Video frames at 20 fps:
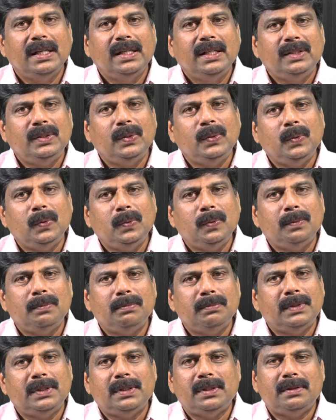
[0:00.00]
So
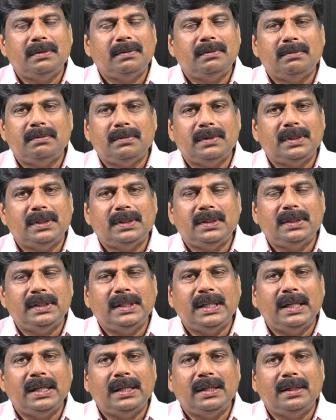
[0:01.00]

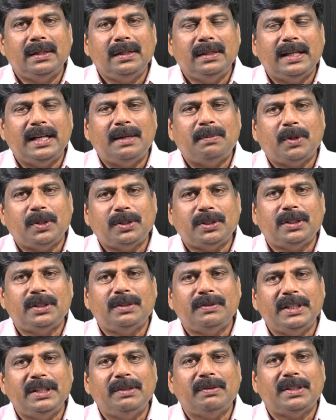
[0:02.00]
then in that process,
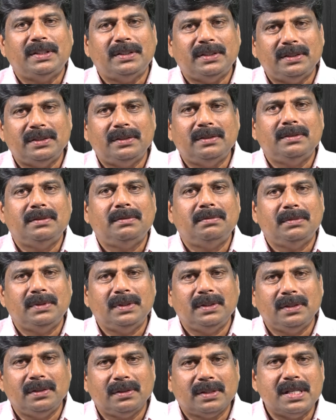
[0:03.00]
when I was
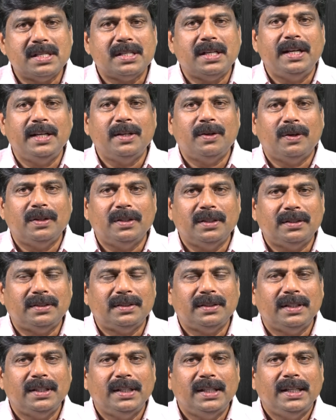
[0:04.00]
consulting on
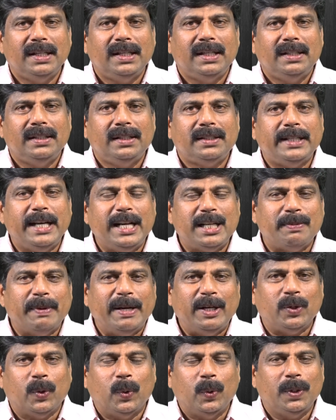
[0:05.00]
this, the
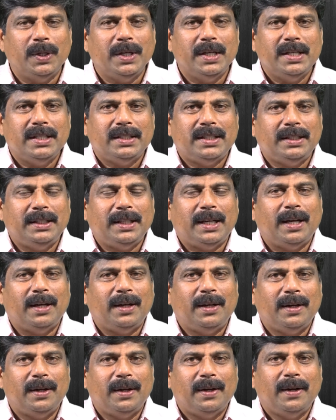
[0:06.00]
salesman told, sir, there
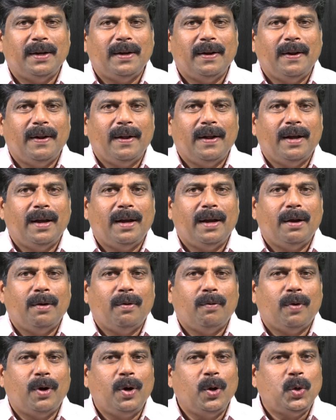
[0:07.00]
are
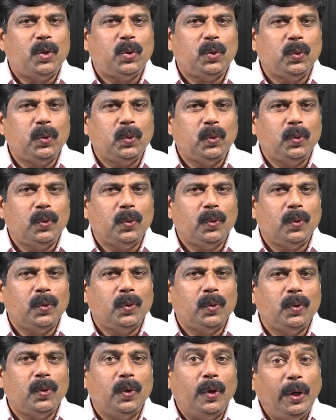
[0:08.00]
1 or
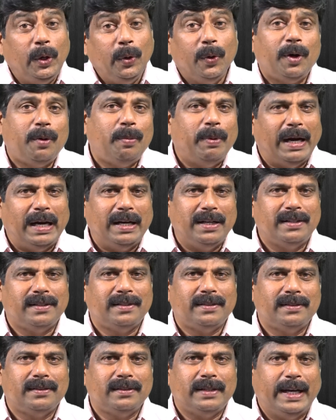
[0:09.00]
2 newer
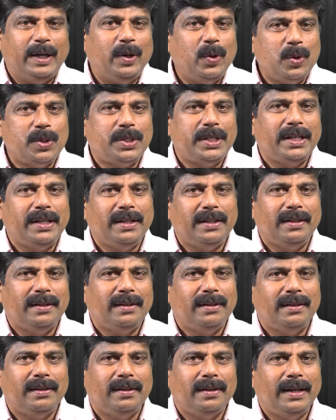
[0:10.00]
brands. I don't say
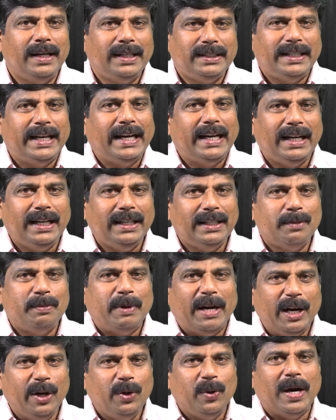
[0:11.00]
exactly the
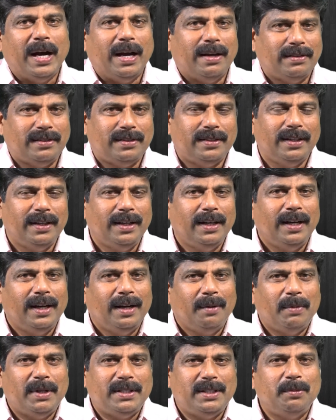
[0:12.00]
brand you asked,
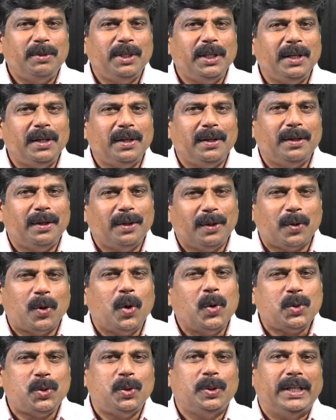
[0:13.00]
but something
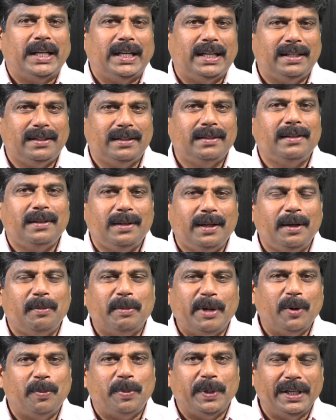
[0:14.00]
close to that, in
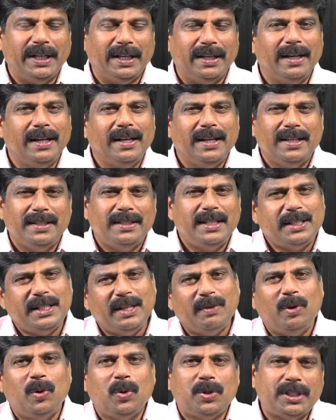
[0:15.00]
my opinion. Just
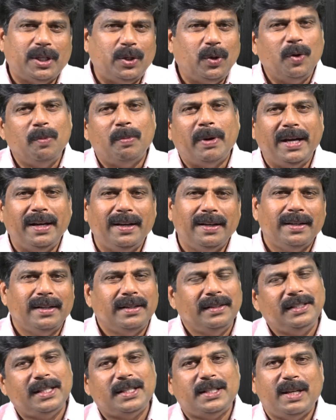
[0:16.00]
have a look, sir. Don't buy.
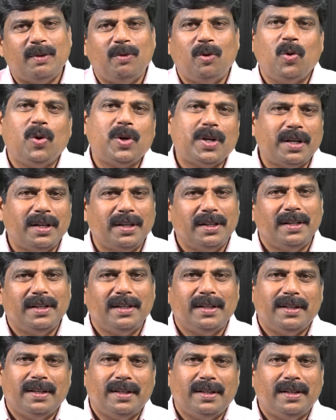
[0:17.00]
Just have a look.
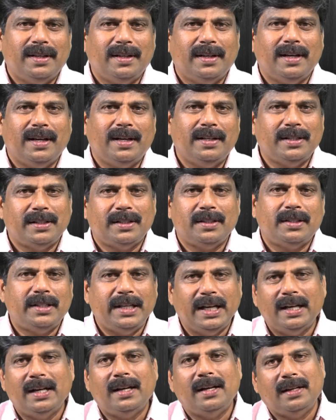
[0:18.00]

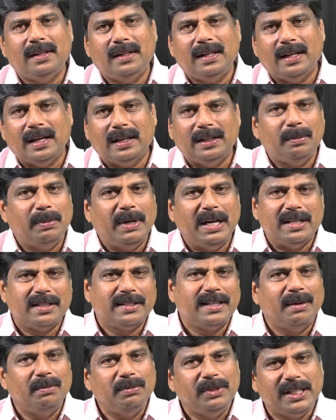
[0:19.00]
Till the other brands
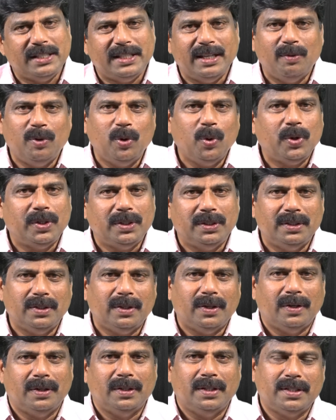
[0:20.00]
come, just have a look
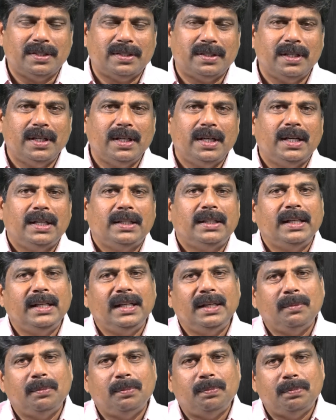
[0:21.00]
on this. Then
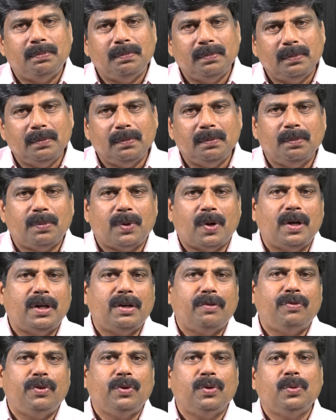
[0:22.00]
he brought
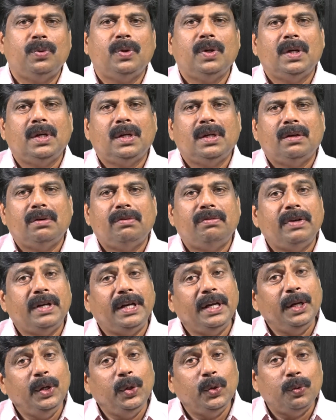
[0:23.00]
a few
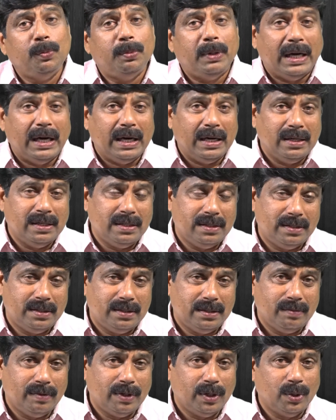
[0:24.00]
very new
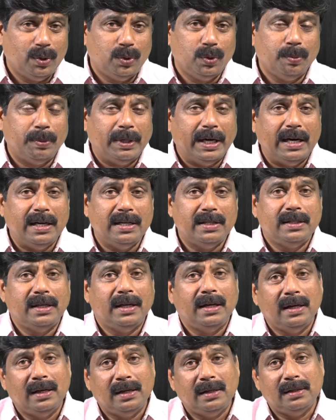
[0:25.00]
brands, 1 or 2 brands,
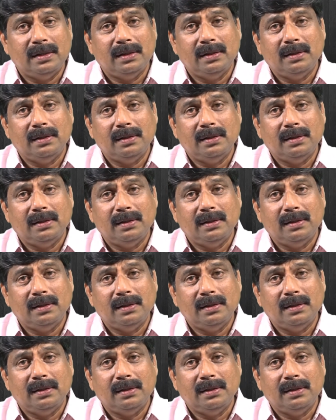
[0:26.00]
and